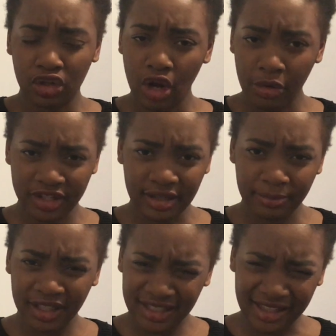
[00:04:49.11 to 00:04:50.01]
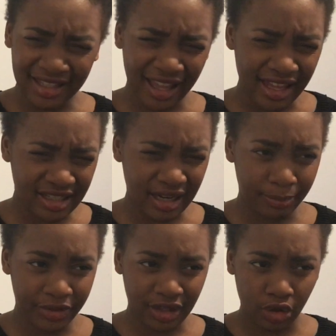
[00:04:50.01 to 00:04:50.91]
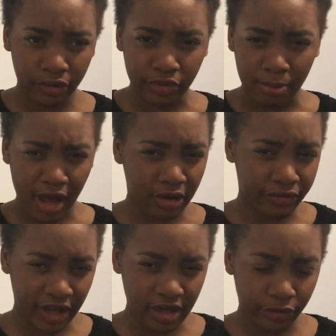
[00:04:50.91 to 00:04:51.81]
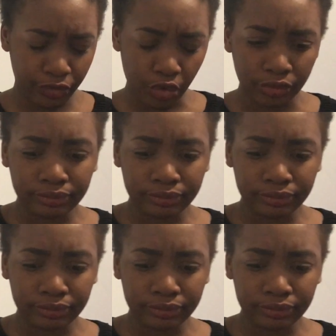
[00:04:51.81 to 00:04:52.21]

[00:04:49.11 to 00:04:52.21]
lowest subject. I think I ended up with an overall mark of 84.